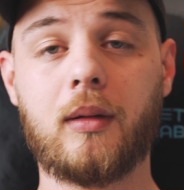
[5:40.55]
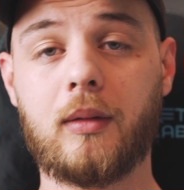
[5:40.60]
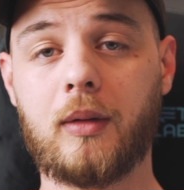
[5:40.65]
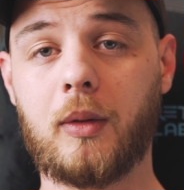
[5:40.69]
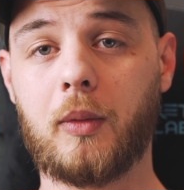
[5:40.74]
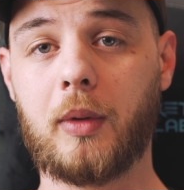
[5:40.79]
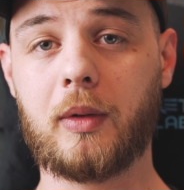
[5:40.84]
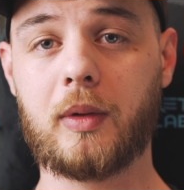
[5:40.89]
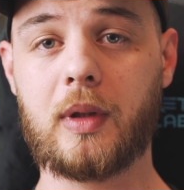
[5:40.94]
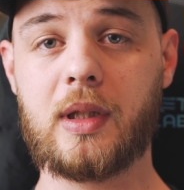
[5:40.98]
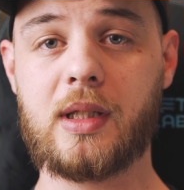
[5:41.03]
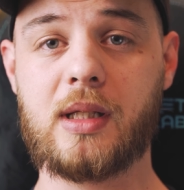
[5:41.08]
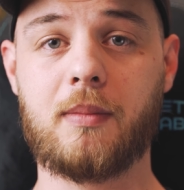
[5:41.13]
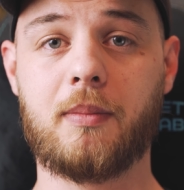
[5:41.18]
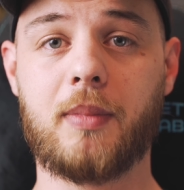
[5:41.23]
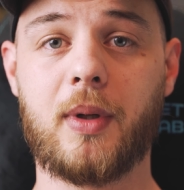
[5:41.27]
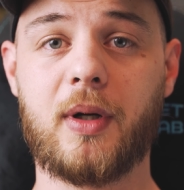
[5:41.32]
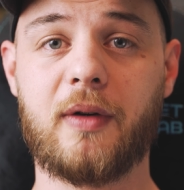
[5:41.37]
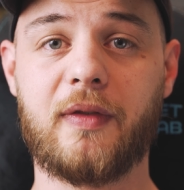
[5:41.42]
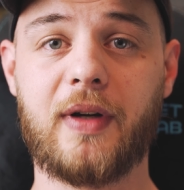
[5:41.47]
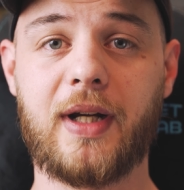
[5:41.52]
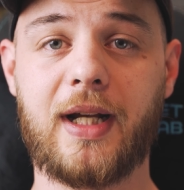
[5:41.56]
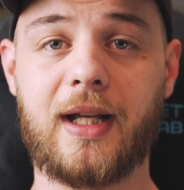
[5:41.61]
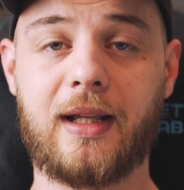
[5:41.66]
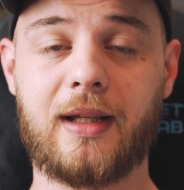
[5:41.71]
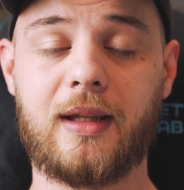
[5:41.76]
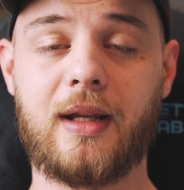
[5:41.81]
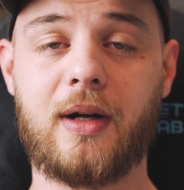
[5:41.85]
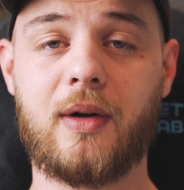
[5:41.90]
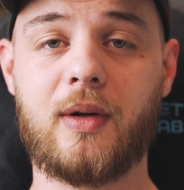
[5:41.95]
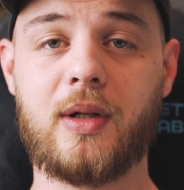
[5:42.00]
world isn't
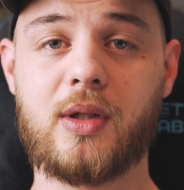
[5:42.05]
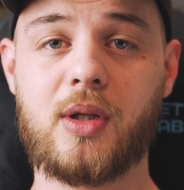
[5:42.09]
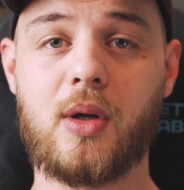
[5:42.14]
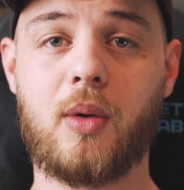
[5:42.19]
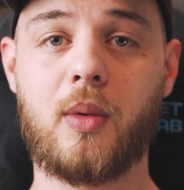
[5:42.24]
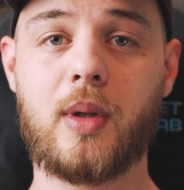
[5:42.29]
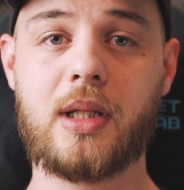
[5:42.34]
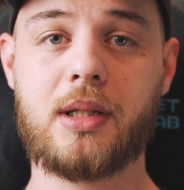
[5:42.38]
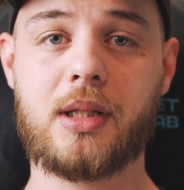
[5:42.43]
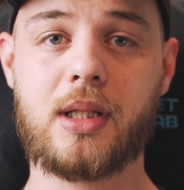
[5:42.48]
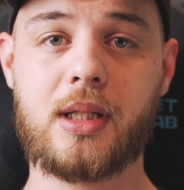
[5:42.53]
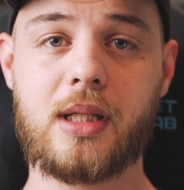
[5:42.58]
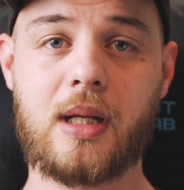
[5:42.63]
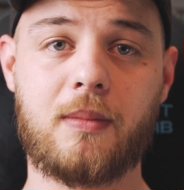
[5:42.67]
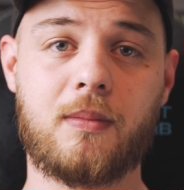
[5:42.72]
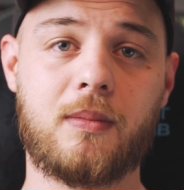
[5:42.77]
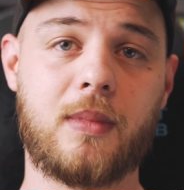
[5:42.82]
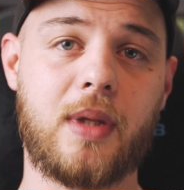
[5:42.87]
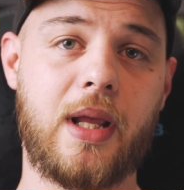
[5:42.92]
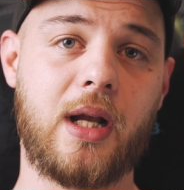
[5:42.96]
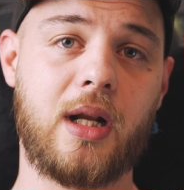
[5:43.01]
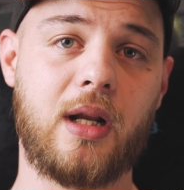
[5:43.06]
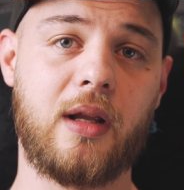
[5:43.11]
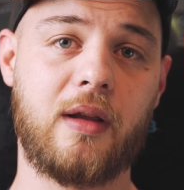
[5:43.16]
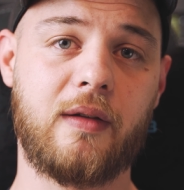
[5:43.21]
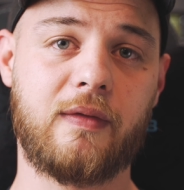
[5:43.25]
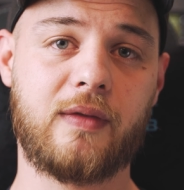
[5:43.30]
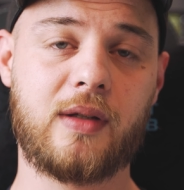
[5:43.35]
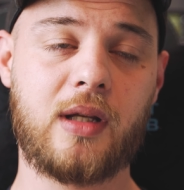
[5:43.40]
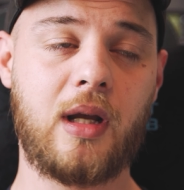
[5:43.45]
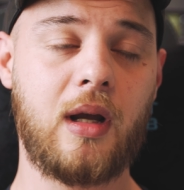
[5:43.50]
perfect, there is always some
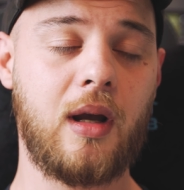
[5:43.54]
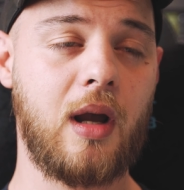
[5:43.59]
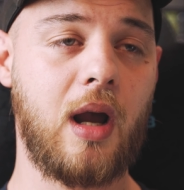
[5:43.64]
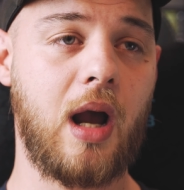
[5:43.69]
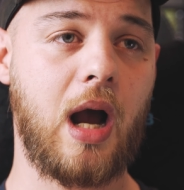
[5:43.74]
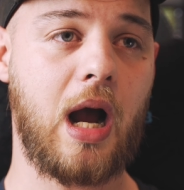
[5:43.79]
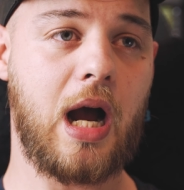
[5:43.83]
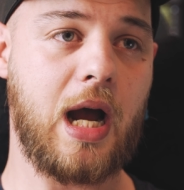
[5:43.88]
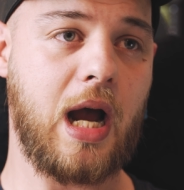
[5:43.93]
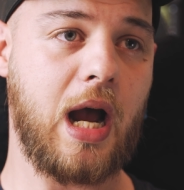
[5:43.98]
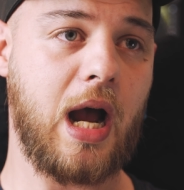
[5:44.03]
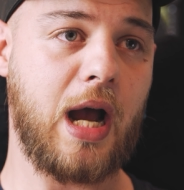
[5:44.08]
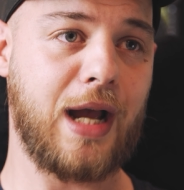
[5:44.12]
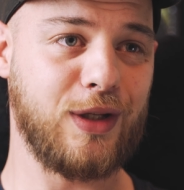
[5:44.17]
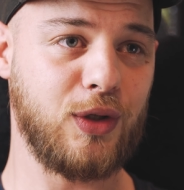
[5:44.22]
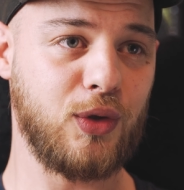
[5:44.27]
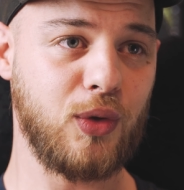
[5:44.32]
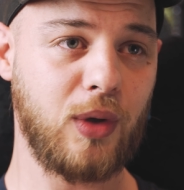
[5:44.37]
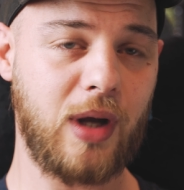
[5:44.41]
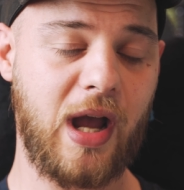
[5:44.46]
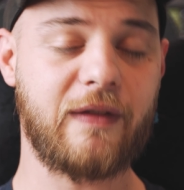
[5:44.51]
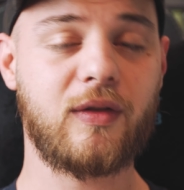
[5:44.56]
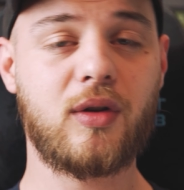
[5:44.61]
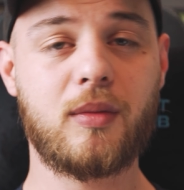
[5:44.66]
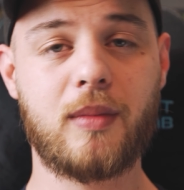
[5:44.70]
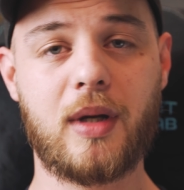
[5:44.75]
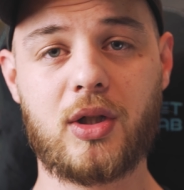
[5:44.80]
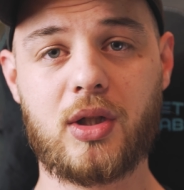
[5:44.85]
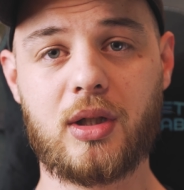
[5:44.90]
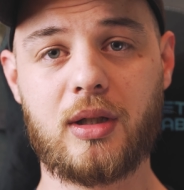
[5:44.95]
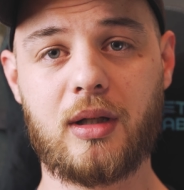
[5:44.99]
negatives. I do have to
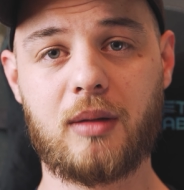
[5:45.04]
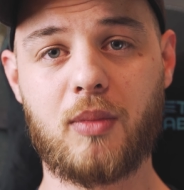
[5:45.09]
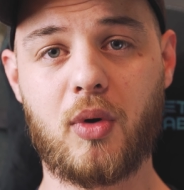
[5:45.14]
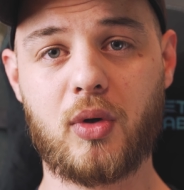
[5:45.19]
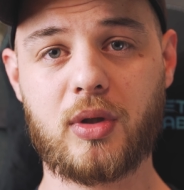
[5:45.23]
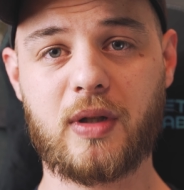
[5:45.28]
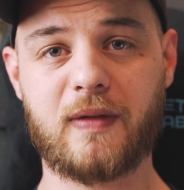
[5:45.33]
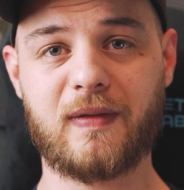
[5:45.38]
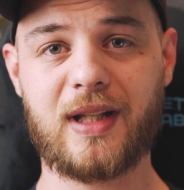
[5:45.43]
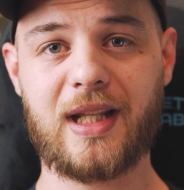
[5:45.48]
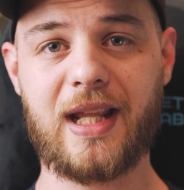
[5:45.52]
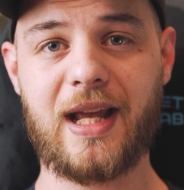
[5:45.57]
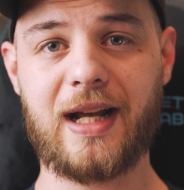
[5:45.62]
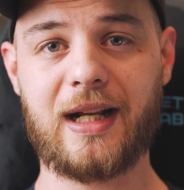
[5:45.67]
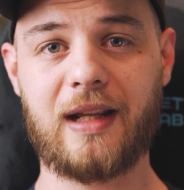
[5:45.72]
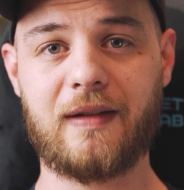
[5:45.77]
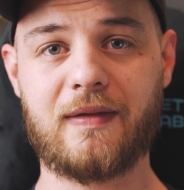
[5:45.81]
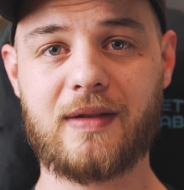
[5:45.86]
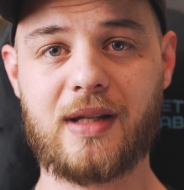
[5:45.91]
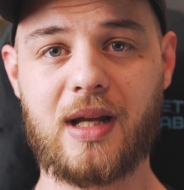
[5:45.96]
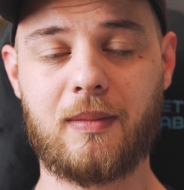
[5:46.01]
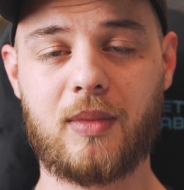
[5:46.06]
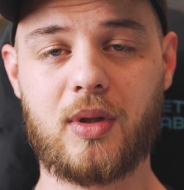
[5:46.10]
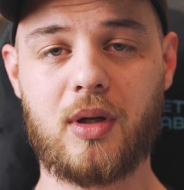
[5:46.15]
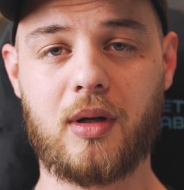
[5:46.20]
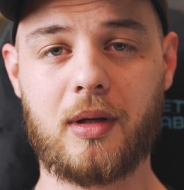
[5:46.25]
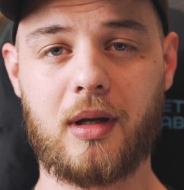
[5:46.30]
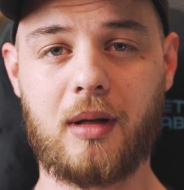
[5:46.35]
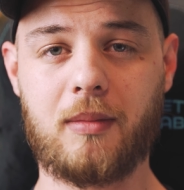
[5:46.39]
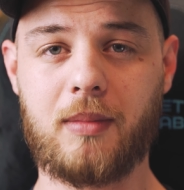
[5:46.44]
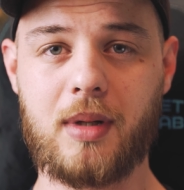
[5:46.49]
mention that most of the negatives I'm
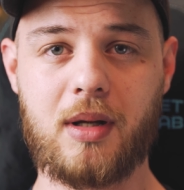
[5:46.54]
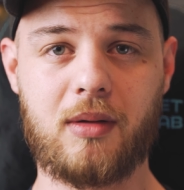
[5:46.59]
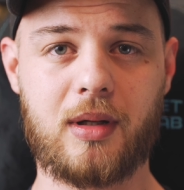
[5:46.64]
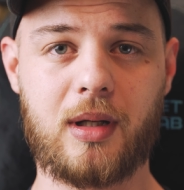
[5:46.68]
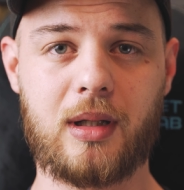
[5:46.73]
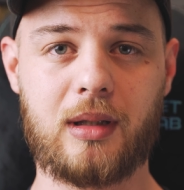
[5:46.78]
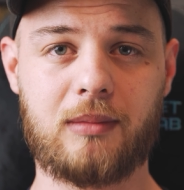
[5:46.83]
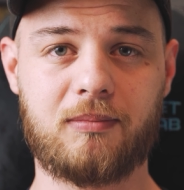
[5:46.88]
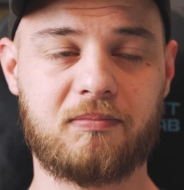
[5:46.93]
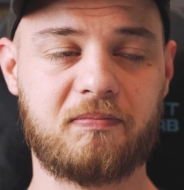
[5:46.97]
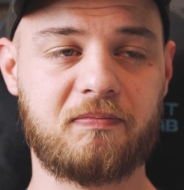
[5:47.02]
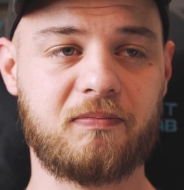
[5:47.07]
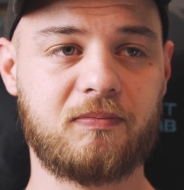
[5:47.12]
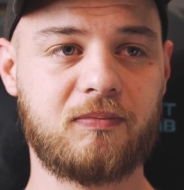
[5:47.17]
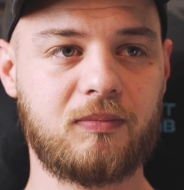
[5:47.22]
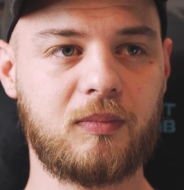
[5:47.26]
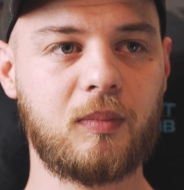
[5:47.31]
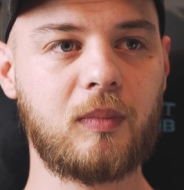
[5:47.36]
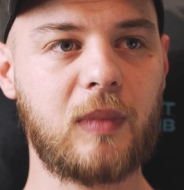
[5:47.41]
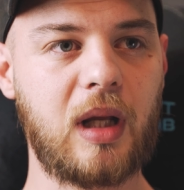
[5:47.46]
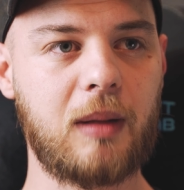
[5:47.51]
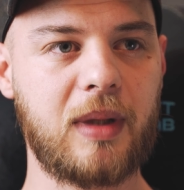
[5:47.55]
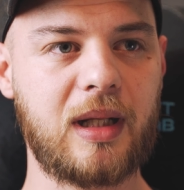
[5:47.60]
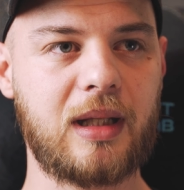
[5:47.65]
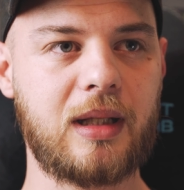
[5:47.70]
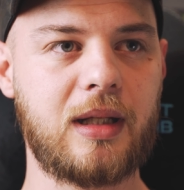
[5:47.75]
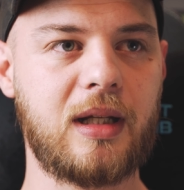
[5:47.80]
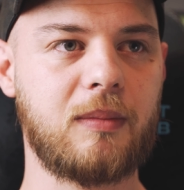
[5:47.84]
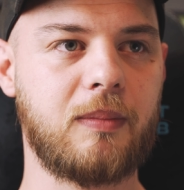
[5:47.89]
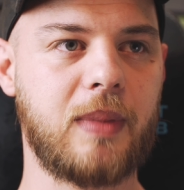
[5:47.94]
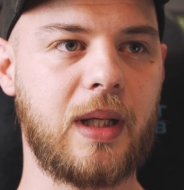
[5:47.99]
talking about are a bit
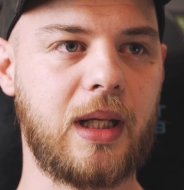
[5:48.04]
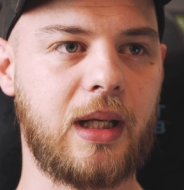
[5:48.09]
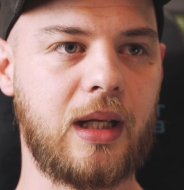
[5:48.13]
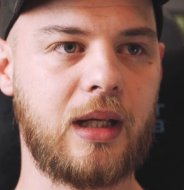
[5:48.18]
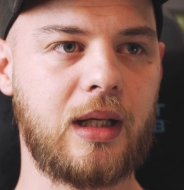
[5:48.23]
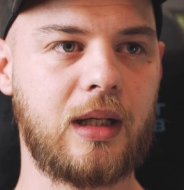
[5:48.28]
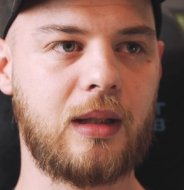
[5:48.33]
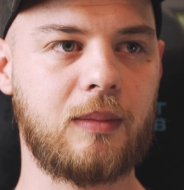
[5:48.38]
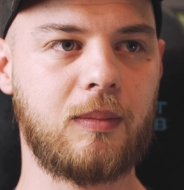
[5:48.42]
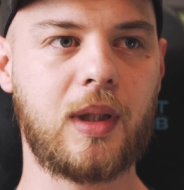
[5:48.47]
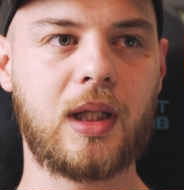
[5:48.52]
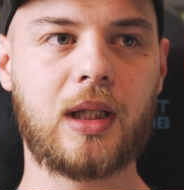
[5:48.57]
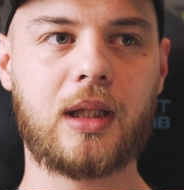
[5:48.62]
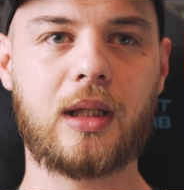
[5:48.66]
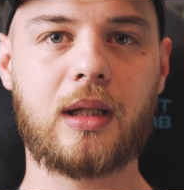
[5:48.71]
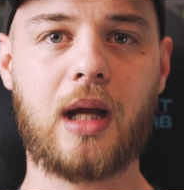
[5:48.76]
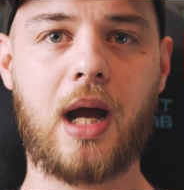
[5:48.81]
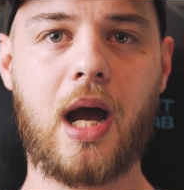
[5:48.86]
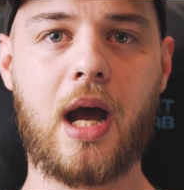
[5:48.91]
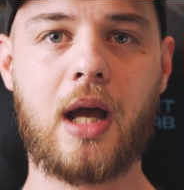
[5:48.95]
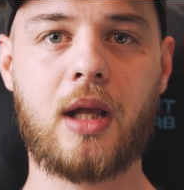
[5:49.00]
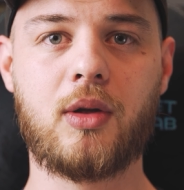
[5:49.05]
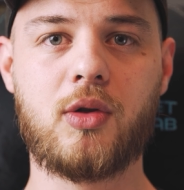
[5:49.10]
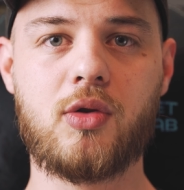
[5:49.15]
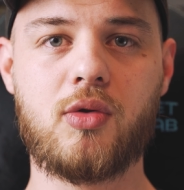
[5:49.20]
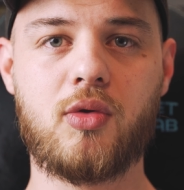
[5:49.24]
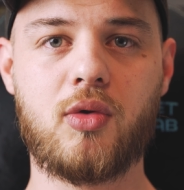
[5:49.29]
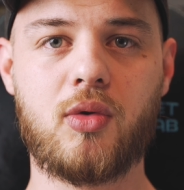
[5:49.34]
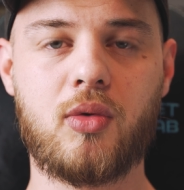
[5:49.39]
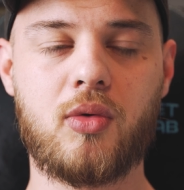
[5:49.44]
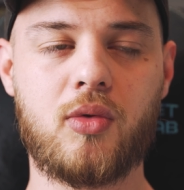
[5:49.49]
nitpicking, but I
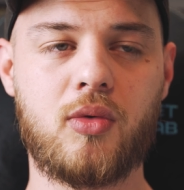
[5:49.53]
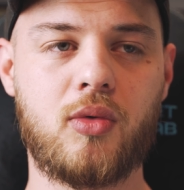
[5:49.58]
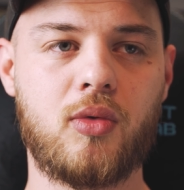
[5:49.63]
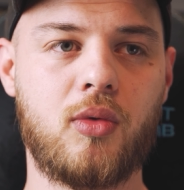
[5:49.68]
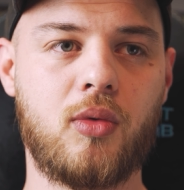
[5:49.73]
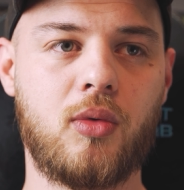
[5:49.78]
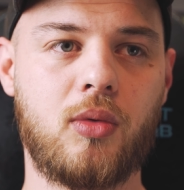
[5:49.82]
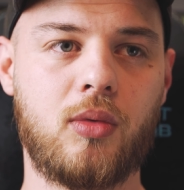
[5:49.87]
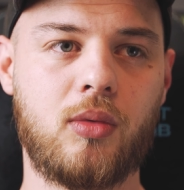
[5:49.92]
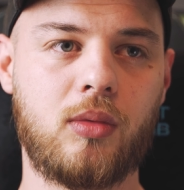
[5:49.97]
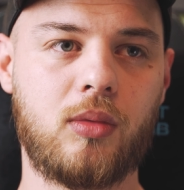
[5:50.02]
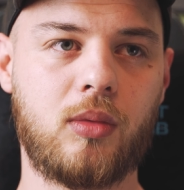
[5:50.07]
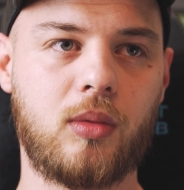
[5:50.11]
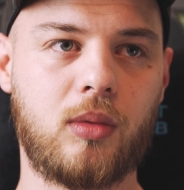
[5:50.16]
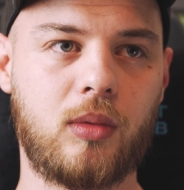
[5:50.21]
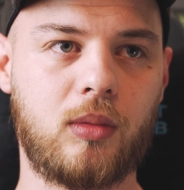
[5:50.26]
do